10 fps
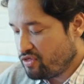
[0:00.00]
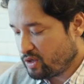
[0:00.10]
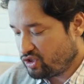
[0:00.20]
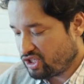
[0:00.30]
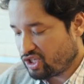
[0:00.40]

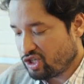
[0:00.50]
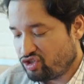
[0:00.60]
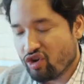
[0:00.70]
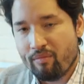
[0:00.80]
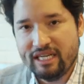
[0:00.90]
There's just
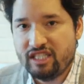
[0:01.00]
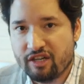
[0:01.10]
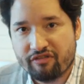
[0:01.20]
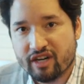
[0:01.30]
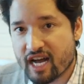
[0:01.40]
so many
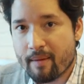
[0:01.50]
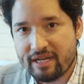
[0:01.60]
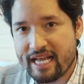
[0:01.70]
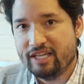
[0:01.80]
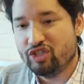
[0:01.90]
different
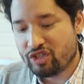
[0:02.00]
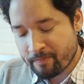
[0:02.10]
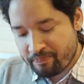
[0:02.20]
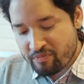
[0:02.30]
combinations.